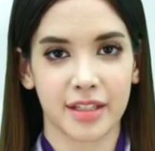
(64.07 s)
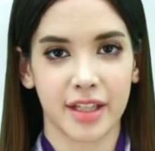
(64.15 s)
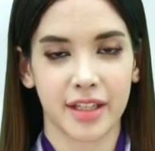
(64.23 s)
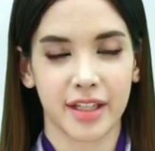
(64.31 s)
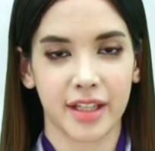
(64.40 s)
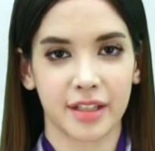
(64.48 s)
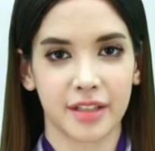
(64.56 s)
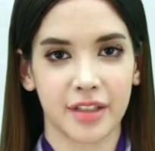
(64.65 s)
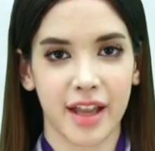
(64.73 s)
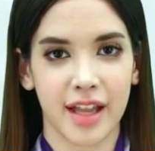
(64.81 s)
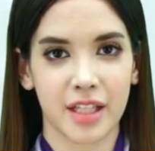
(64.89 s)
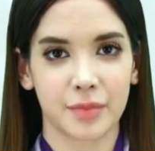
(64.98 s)
technique
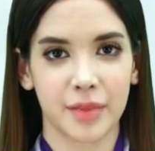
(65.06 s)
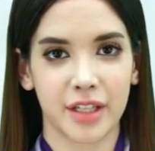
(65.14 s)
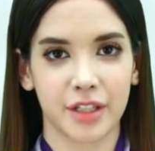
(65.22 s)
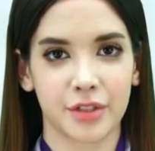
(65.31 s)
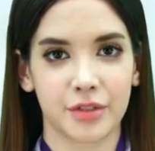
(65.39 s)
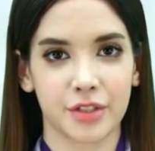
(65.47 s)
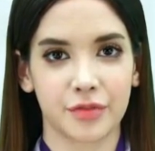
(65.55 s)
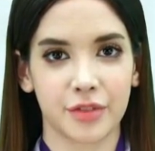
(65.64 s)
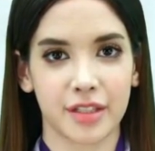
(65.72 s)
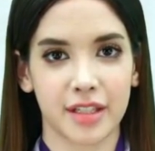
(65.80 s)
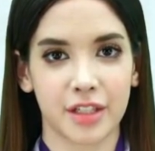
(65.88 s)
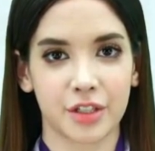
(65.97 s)
that has been used
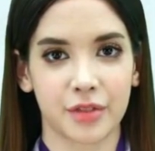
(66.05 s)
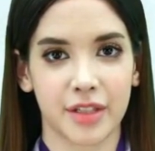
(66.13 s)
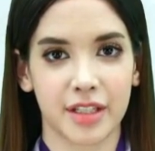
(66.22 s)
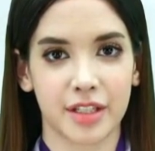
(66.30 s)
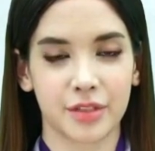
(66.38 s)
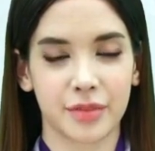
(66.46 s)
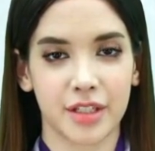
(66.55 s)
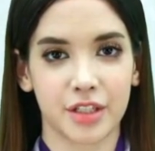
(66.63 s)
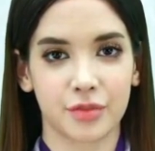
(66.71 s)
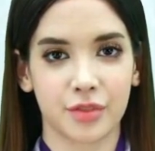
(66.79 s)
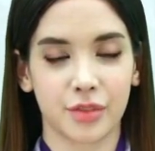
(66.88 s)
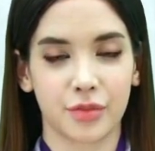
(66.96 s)
for centuries to
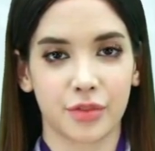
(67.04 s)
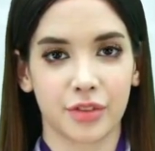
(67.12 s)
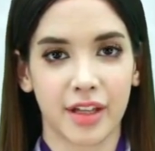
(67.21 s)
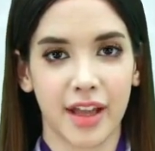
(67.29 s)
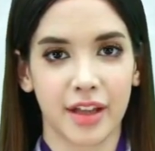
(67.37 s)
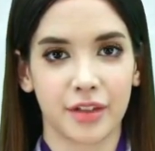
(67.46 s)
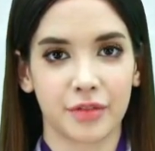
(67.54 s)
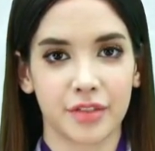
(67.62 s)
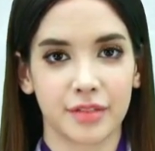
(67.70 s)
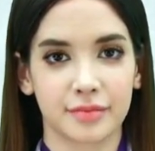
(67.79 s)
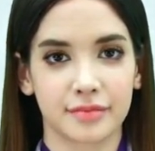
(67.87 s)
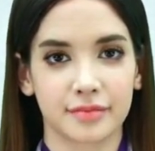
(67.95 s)
restore oral
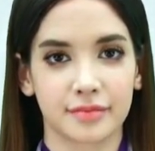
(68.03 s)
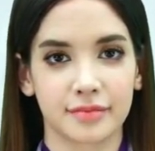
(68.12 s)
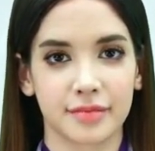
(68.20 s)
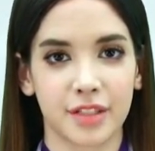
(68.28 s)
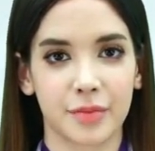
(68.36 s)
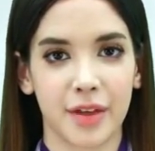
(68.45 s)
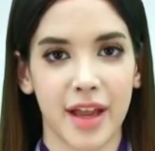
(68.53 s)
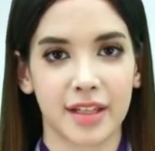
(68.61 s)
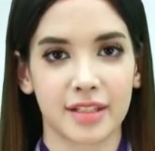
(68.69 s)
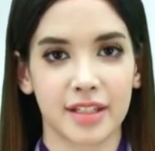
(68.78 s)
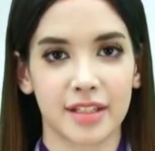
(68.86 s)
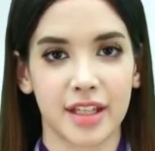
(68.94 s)
health. The
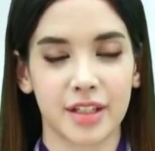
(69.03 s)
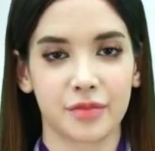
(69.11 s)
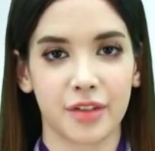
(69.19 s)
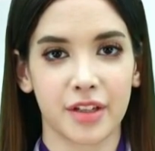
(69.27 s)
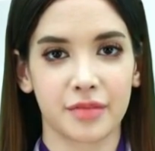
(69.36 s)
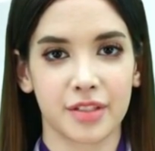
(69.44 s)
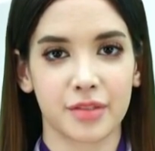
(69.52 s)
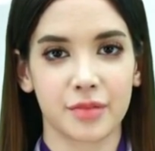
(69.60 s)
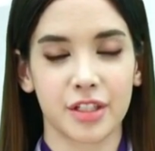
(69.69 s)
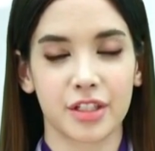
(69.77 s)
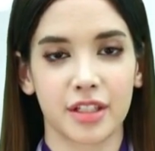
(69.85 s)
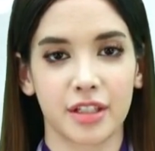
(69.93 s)
practice involves
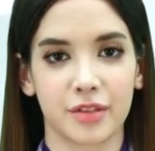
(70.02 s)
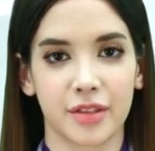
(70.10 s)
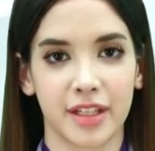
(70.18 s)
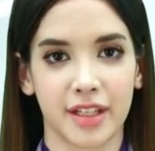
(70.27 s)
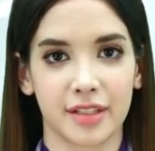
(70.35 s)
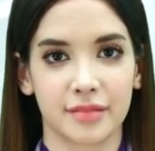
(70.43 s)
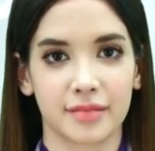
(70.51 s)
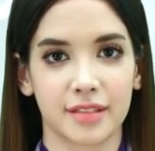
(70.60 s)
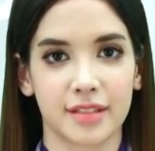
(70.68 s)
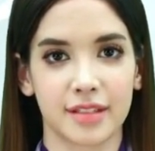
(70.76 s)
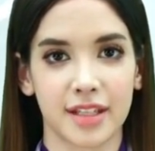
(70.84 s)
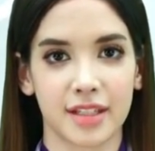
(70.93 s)
swishing coconut,
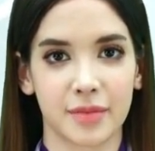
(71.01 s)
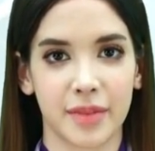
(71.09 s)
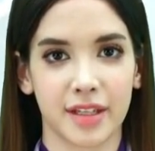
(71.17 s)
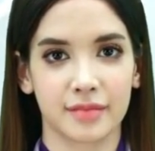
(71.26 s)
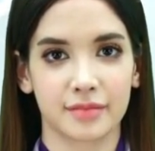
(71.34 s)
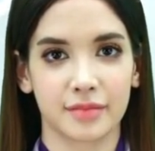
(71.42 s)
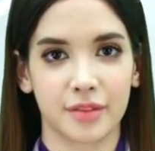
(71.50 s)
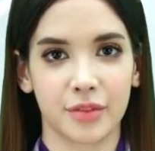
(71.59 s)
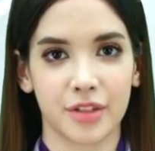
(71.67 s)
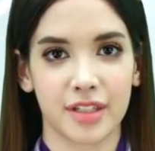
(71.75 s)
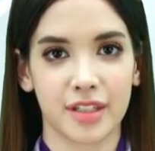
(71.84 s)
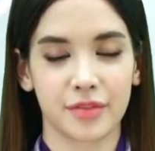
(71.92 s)
sesame,
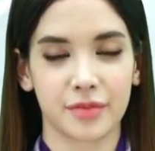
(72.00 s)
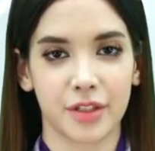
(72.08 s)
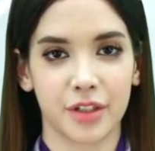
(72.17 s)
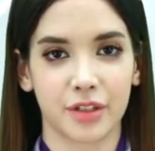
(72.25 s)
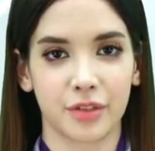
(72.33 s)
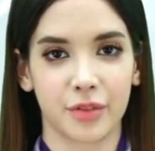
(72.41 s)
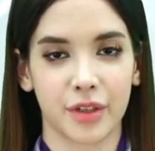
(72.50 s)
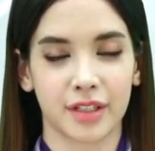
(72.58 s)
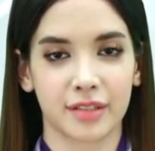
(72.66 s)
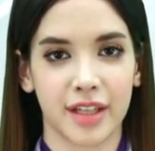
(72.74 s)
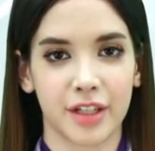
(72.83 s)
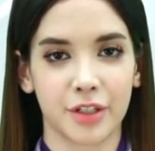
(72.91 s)
or sunflower
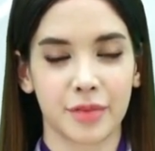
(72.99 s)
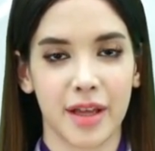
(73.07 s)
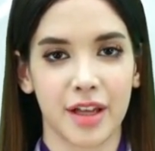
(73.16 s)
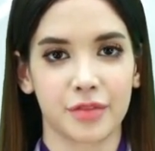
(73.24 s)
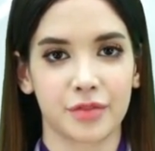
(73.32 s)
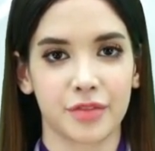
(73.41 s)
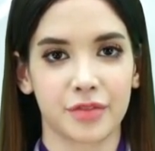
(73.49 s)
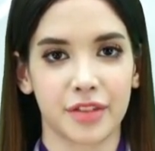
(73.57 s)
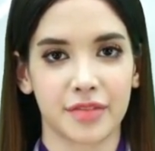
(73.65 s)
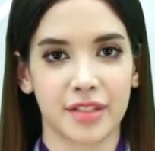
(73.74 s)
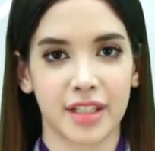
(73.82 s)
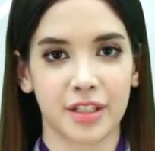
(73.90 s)
oil in your mouth for
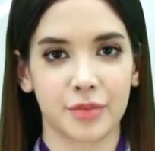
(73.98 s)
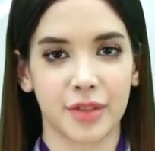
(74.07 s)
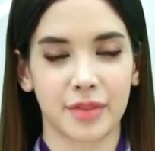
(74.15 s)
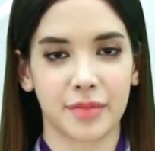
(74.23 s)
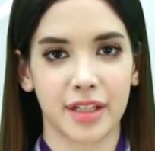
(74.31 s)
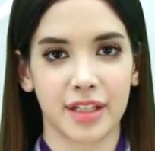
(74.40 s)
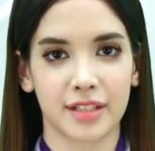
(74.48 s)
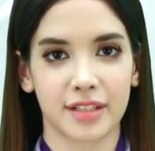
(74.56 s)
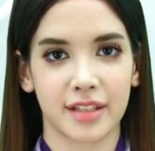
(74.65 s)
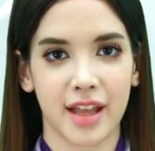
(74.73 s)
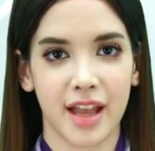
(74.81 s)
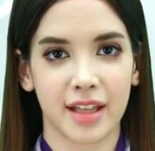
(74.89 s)
15-20
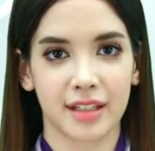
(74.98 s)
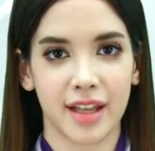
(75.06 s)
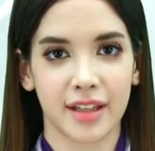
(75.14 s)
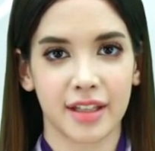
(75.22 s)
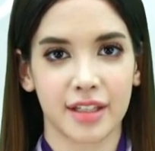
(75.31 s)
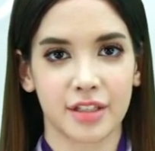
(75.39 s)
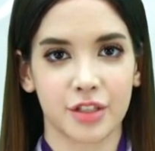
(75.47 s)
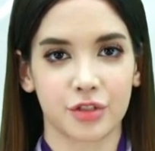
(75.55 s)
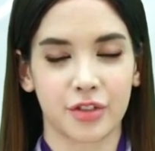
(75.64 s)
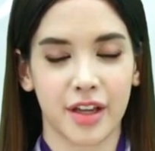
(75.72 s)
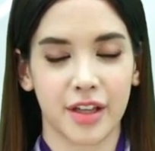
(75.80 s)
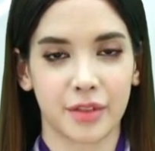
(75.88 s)
minutes, allowing it to
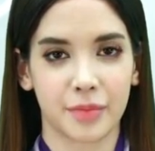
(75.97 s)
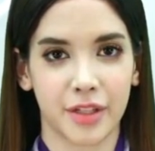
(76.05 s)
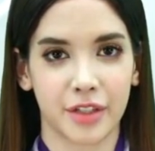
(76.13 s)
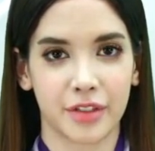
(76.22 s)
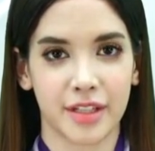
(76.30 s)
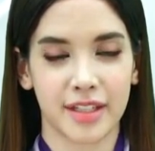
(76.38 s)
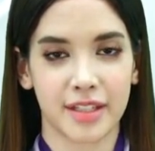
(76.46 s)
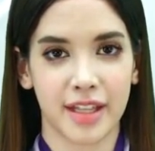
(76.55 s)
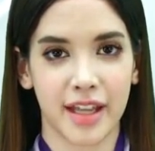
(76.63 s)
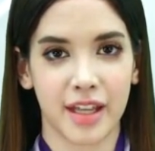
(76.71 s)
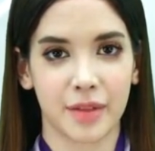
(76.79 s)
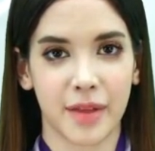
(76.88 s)
draw out
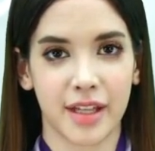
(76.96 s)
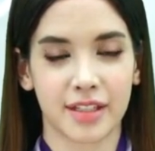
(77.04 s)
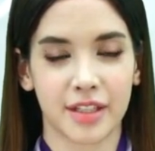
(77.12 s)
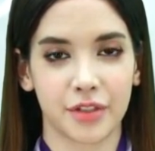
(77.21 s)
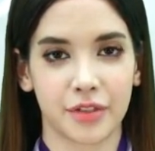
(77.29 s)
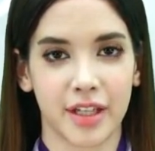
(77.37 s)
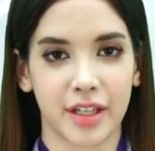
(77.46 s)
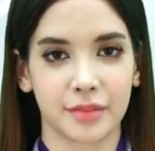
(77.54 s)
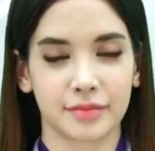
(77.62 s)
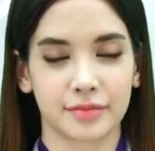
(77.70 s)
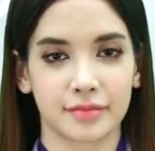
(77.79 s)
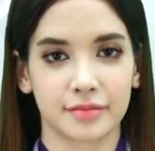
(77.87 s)
impurities and bacteria.